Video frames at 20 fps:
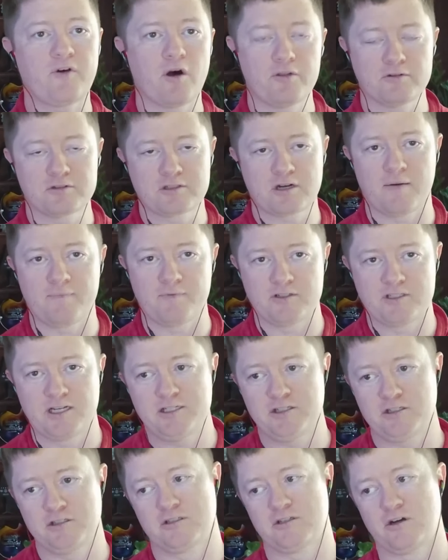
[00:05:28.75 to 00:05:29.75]
all those
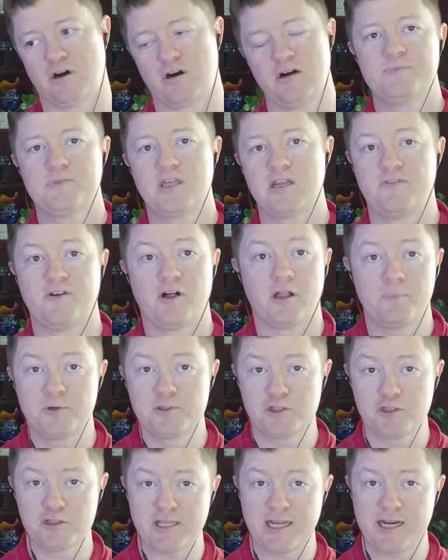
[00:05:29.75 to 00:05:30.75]
conversations are, the
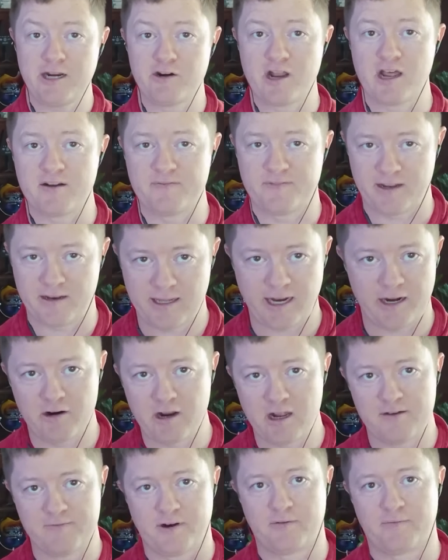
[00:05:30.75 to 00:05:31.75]
developers usually hear none of it. They hear
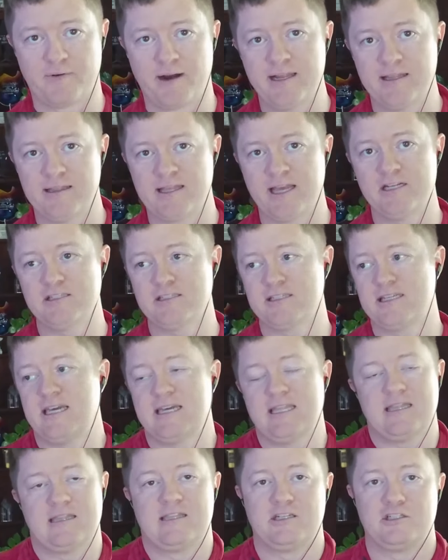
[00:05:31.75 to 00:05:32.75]
none of it, right? They just
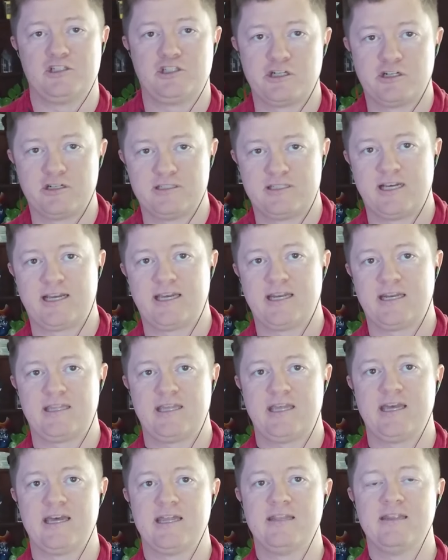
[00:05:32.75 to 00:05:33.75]
get the Jira ticket at
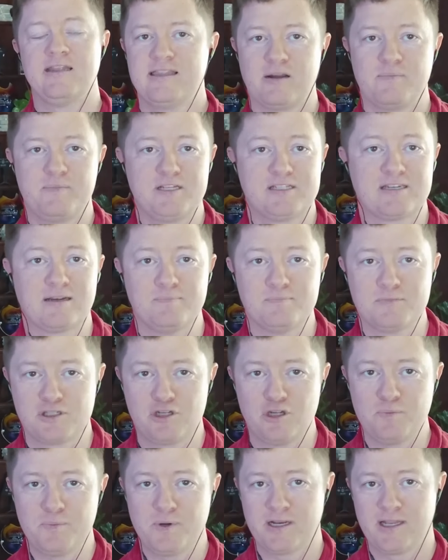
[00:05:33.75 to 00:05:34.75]
the end. There'll be something
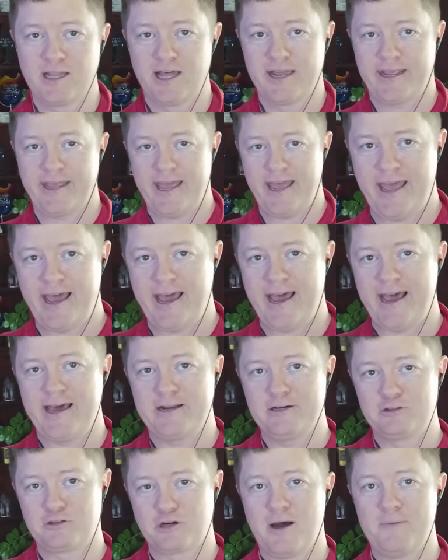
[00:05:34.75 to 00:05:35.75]
stupid like
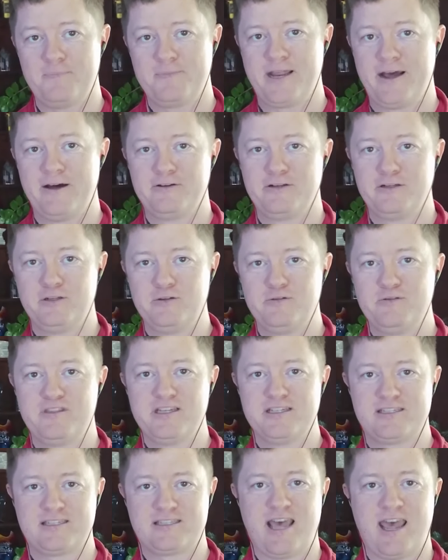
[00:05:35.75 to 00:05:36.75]
add a drop down to do
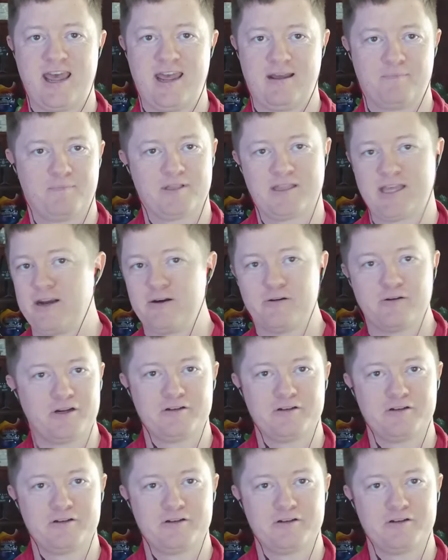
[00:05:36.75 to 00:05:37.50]
this thing, but they don't